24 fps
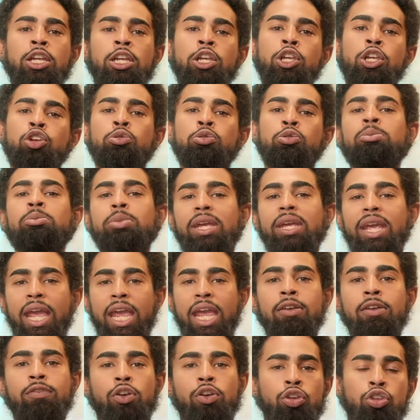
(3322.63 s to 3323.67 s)
human
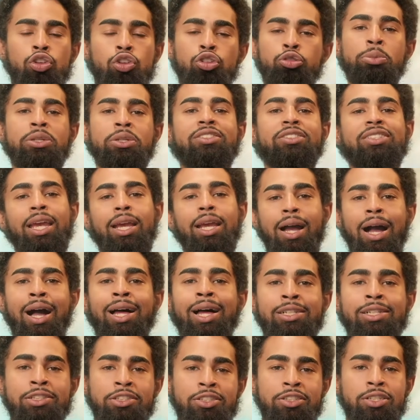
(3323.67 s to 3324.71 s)
behavior, human
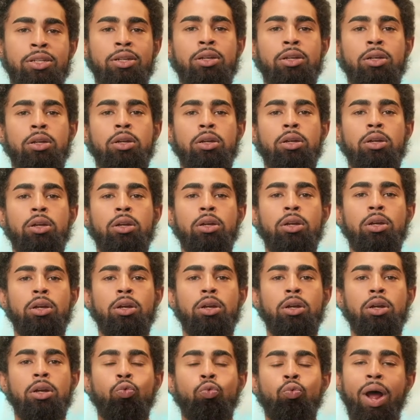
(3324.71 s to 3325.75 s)
psychology,
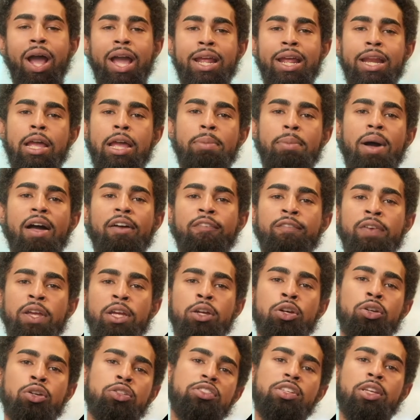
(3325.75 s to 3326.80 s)
right at my
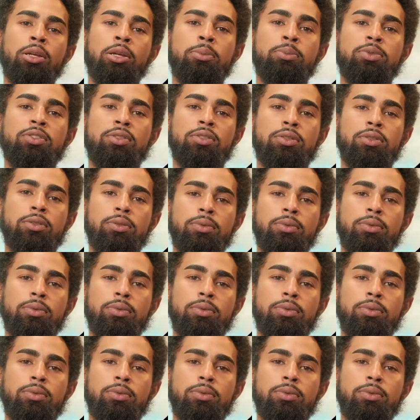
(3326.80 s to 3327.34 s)
fingertips.